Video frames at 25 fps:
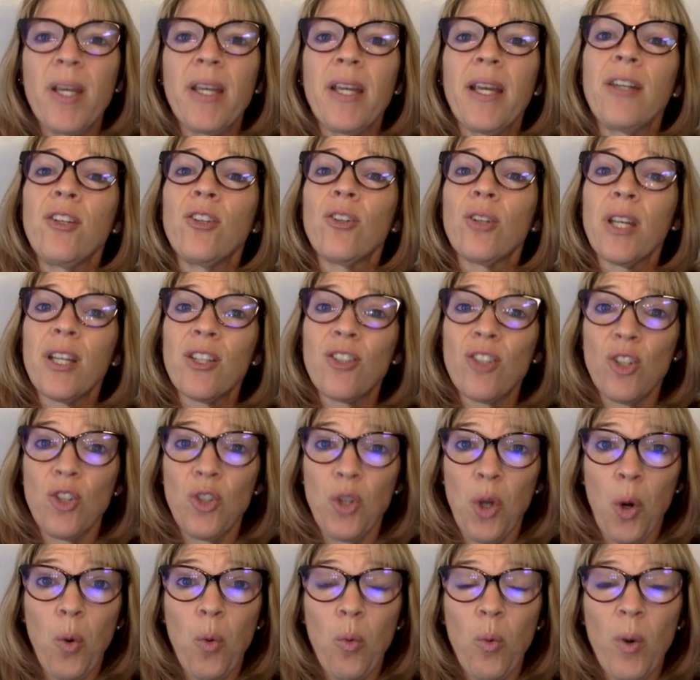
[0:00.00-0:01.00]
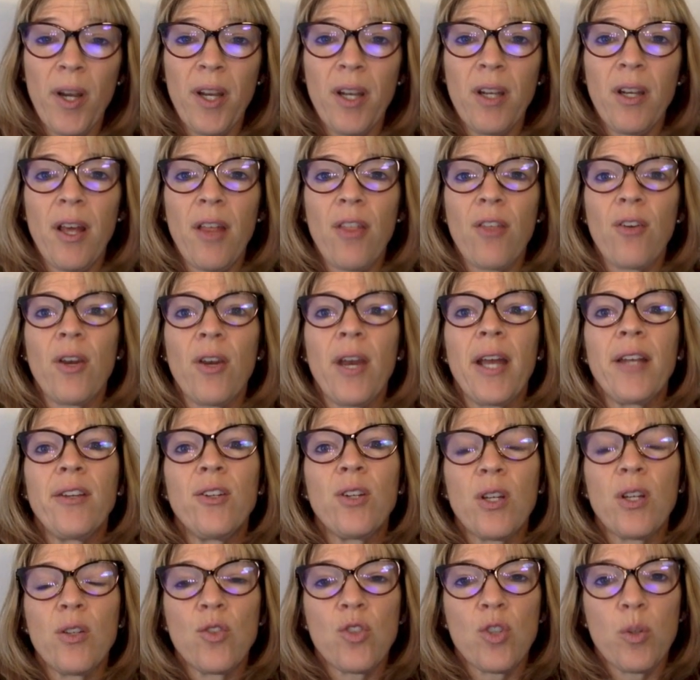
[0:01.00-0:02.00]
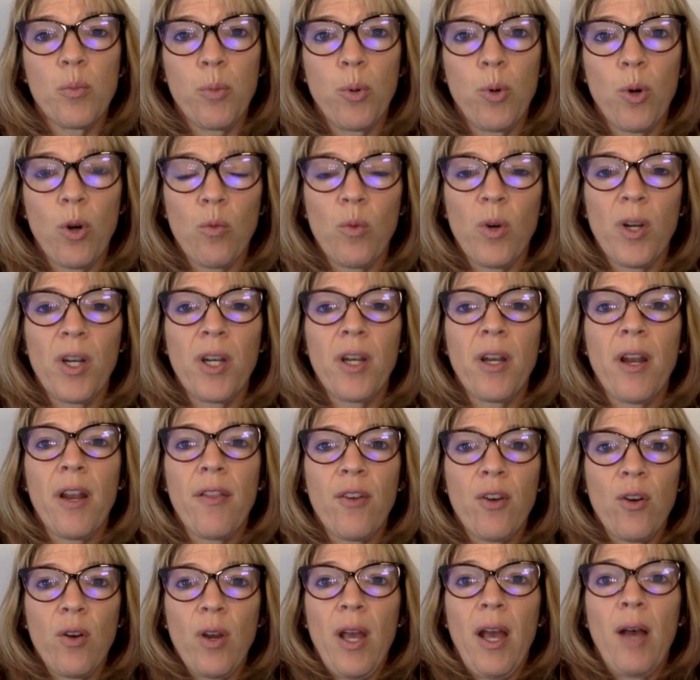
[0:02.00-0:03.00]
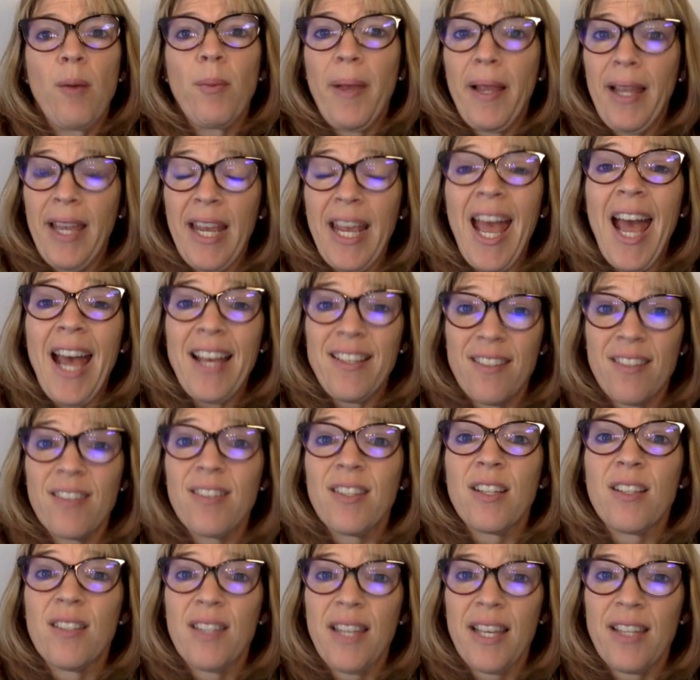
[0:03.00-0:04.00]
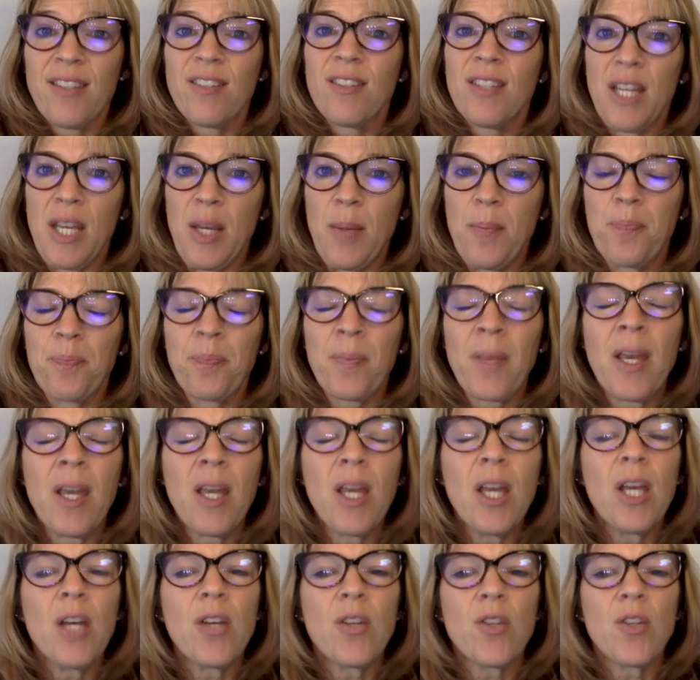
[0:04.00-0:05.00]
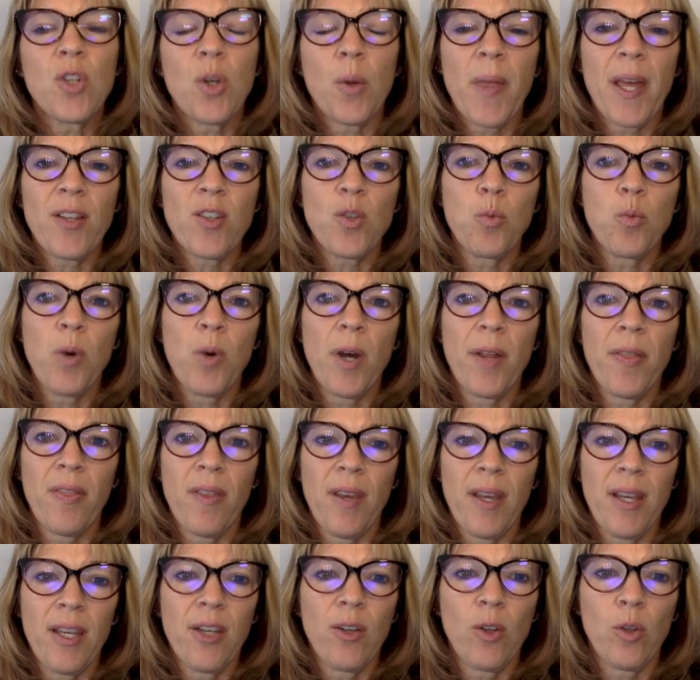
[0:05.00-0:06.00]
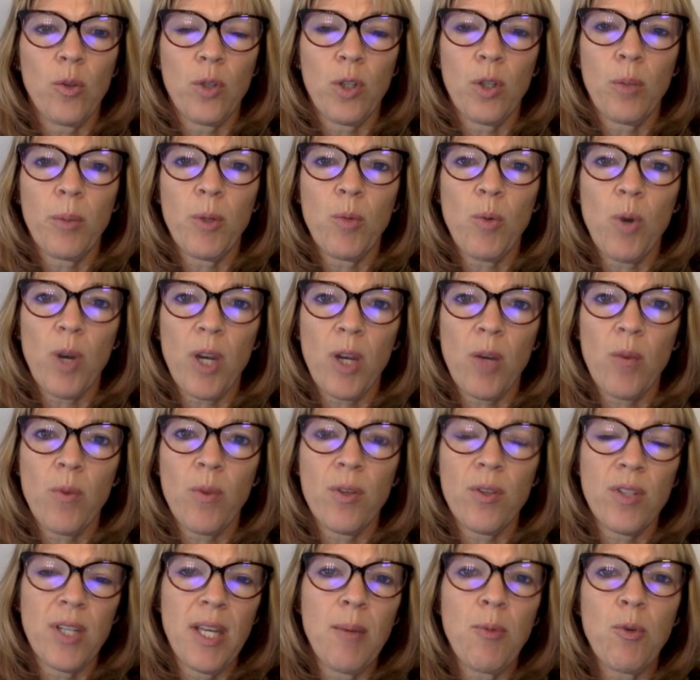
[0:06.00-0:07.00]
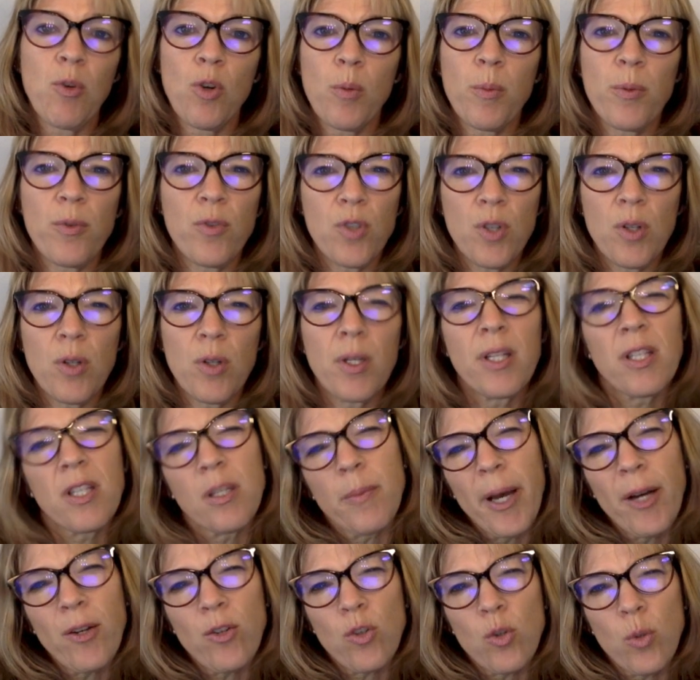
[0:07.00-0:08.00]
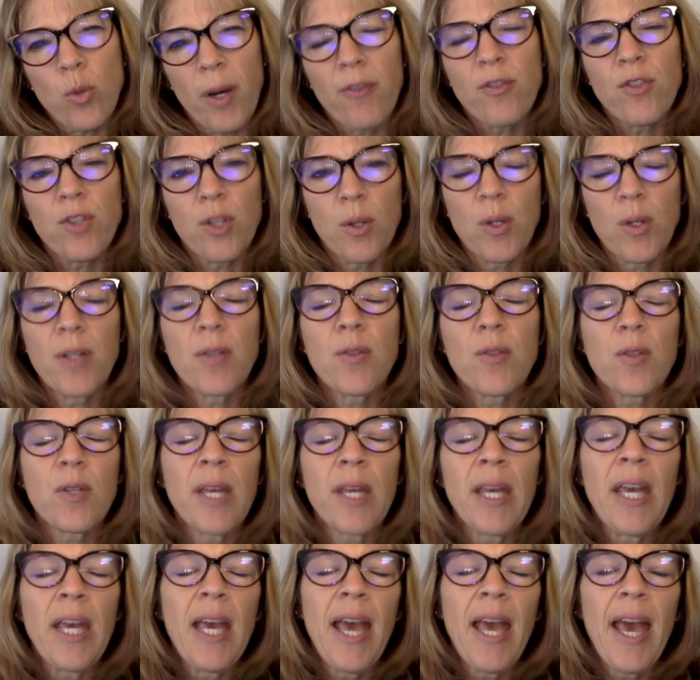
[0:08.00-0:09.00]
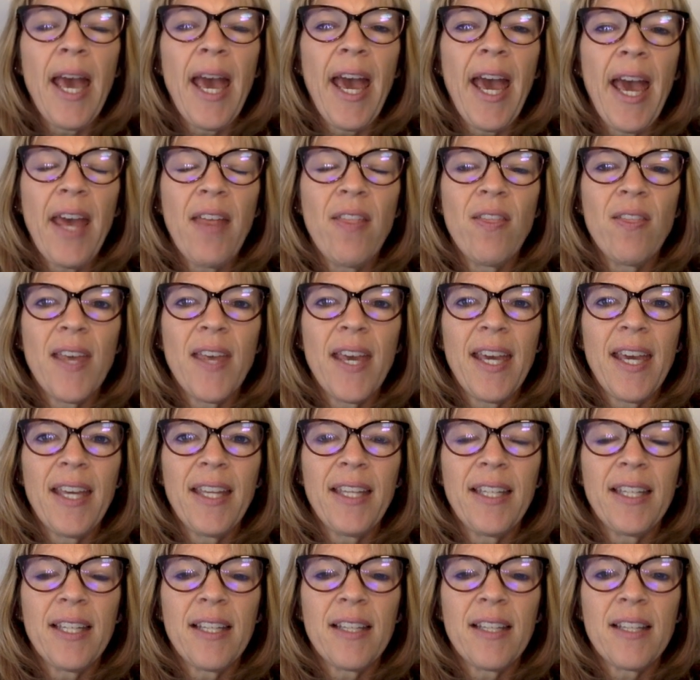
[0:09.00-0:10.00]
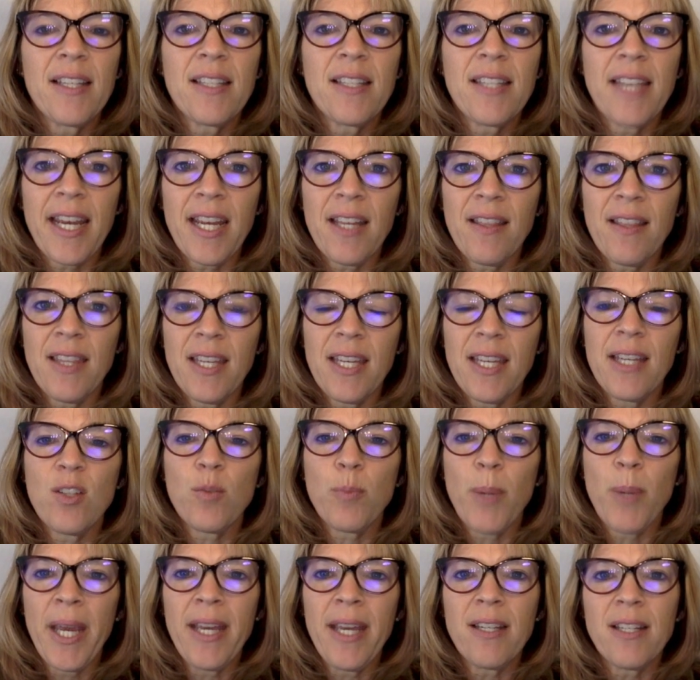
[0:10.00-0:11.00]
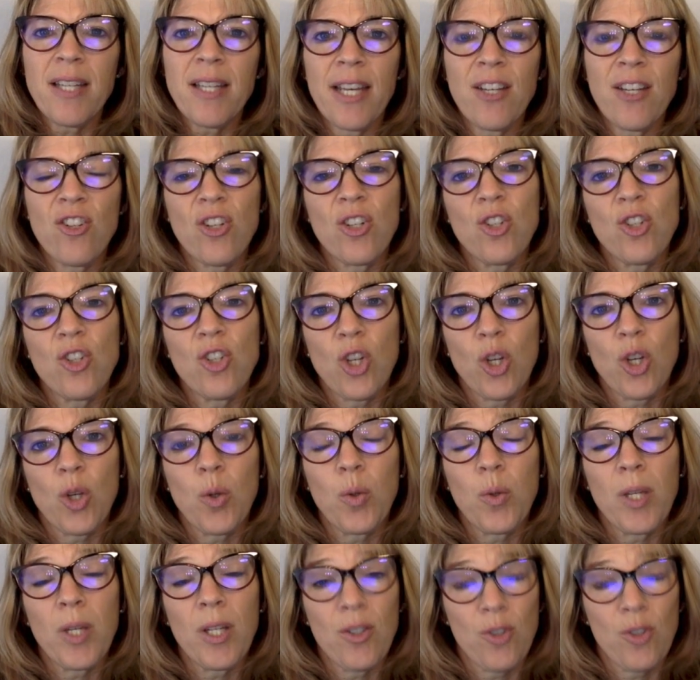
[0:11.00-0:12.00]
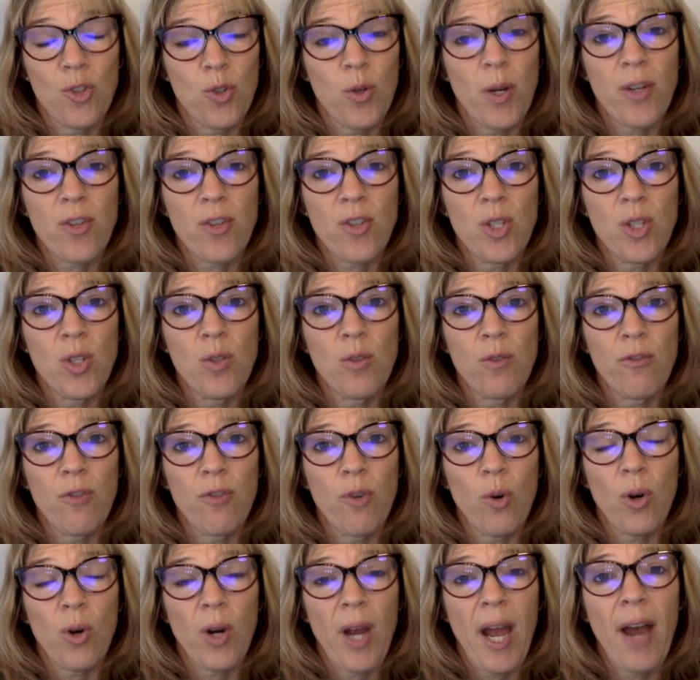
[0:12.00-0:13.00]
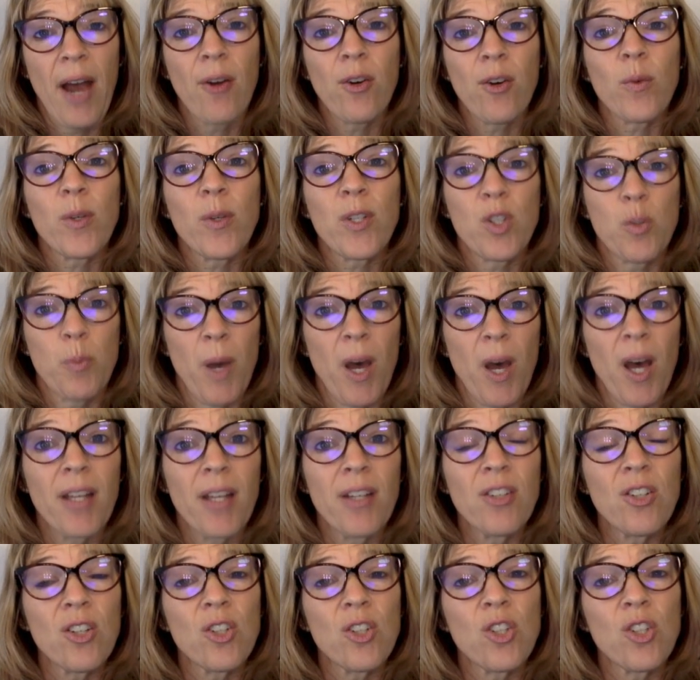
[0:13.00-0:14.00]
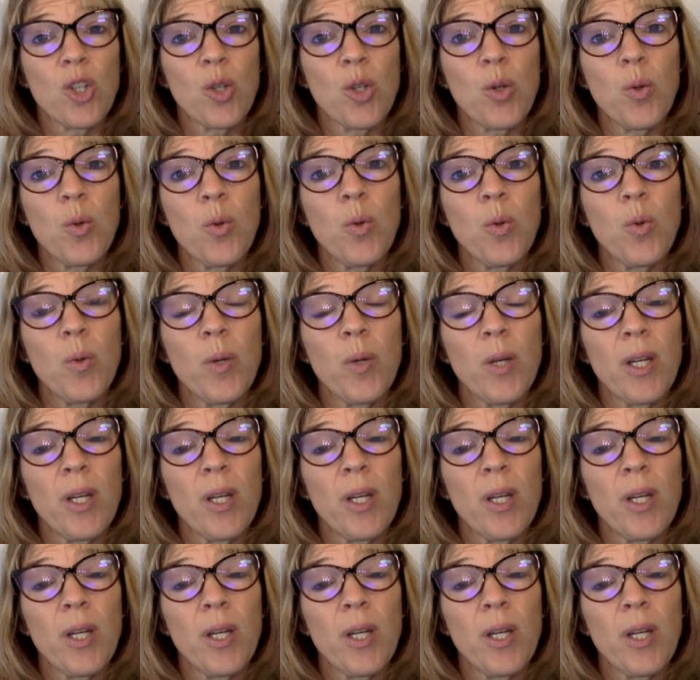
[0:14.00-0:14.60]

and you'll get to know one another and you can support one another like as a success team. So that's one thing. You'll be working with the same group of students, about 12 students. And then the second thing is pay attention to the instructions for how to respond to